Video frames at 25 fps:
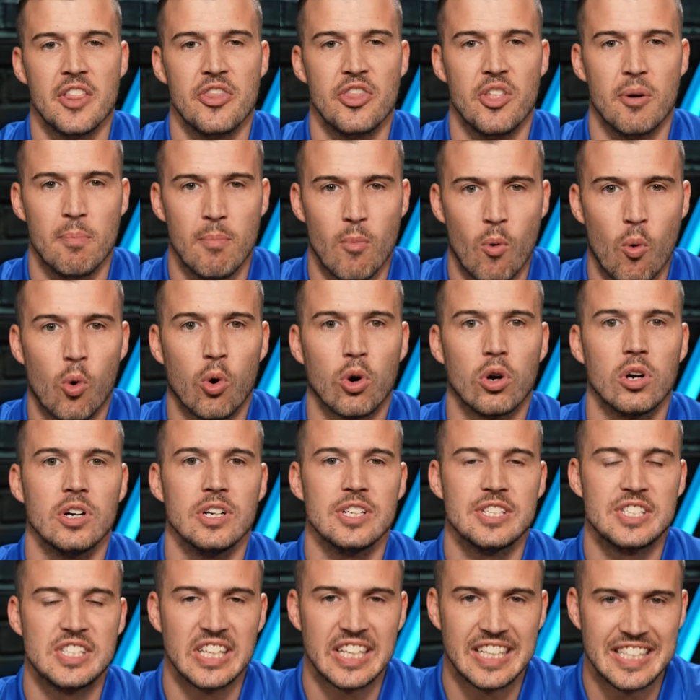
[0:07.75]
the more
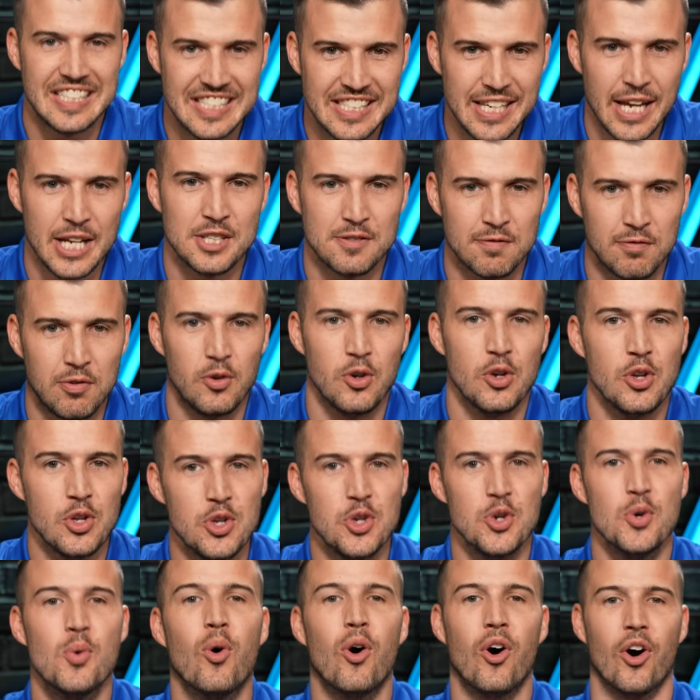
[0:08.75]
successful
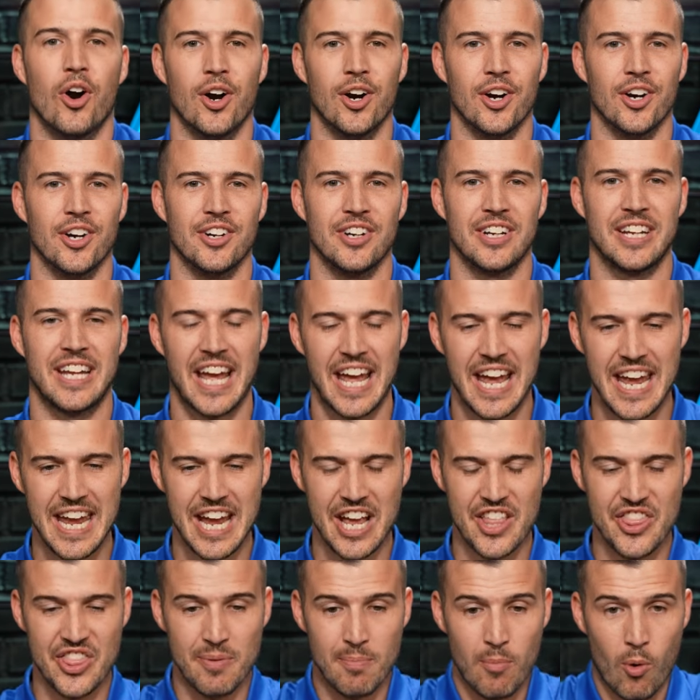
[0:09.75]
you are, okay,
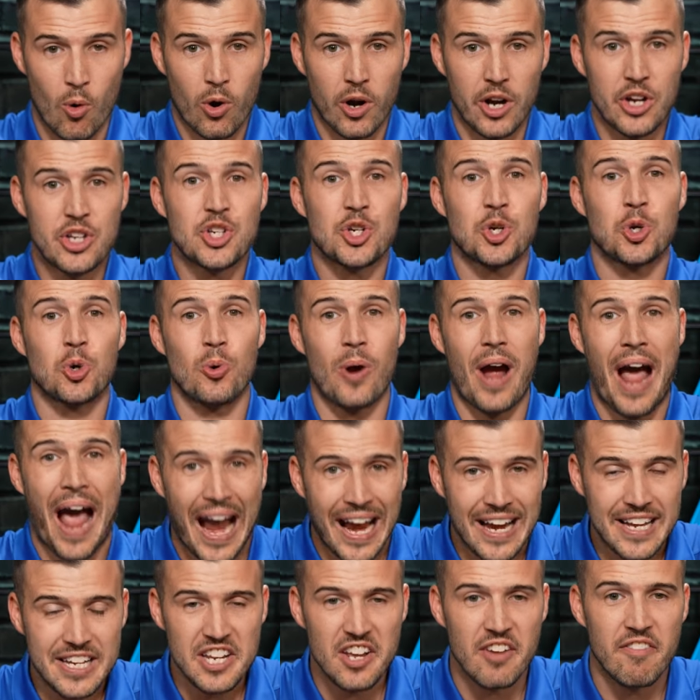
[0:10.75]
and the more
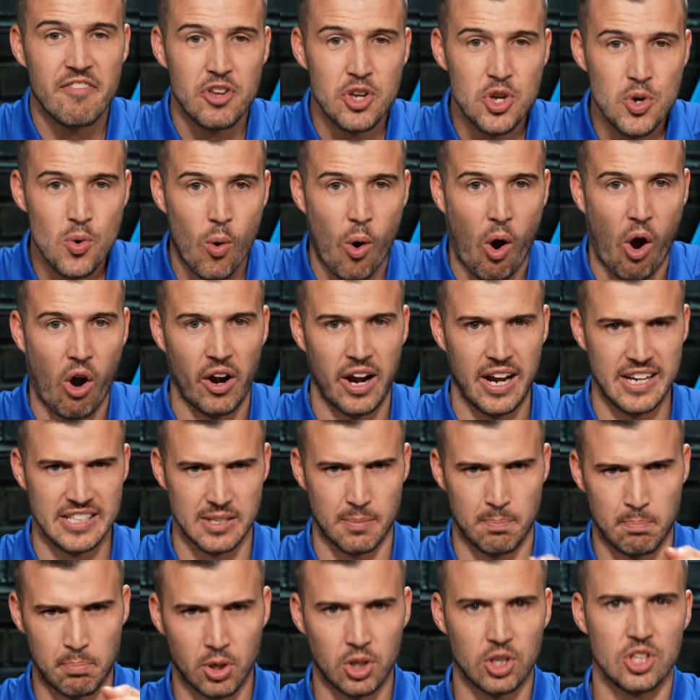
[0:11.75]
attractive you are as
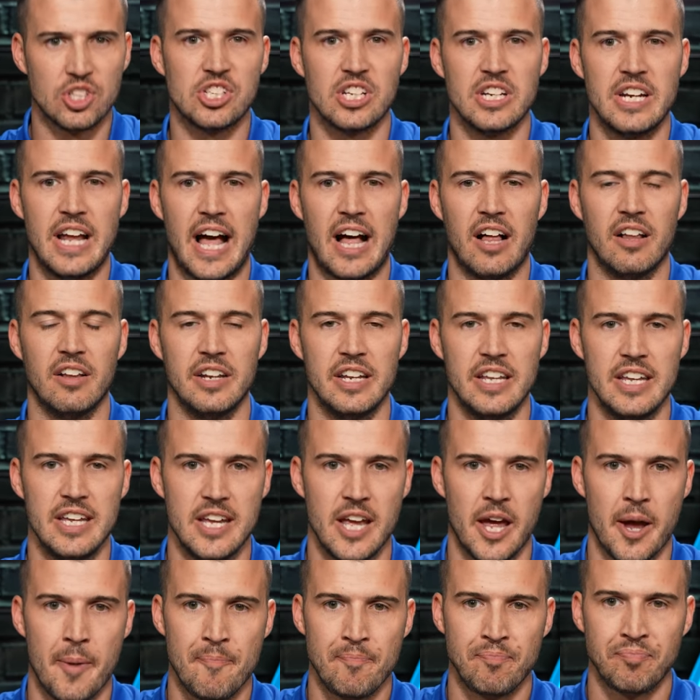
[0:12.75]
a
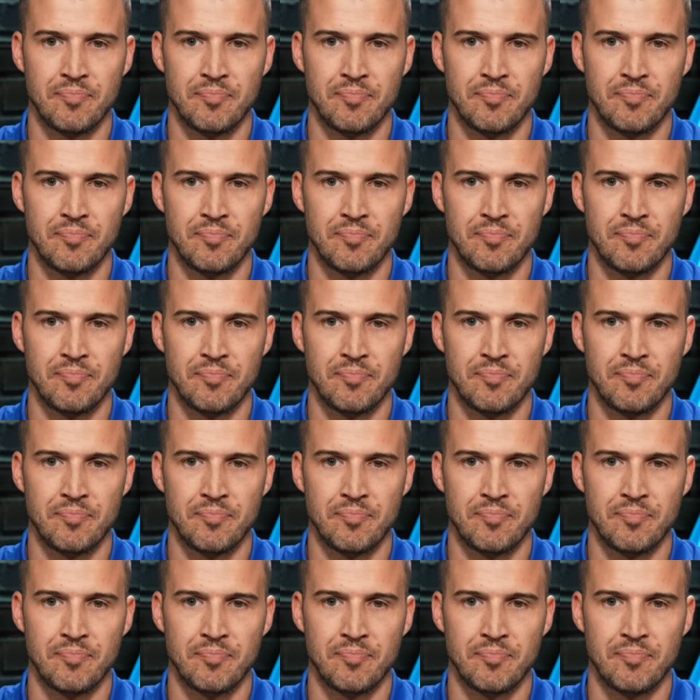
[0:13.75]
personality,